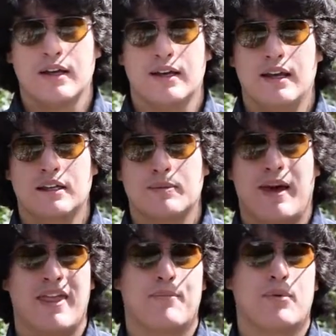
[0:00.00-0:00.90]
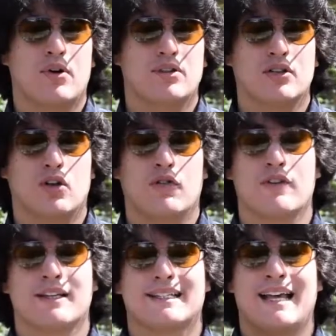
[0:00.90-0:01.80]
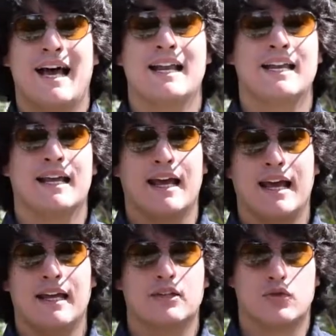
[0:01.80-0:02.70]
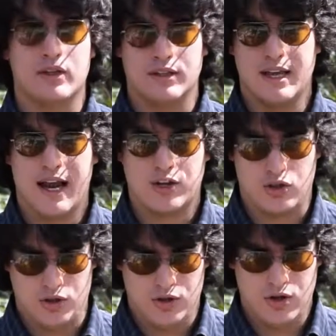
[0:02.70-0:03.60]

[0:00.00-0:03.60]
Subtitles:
is by the process of signing a transaction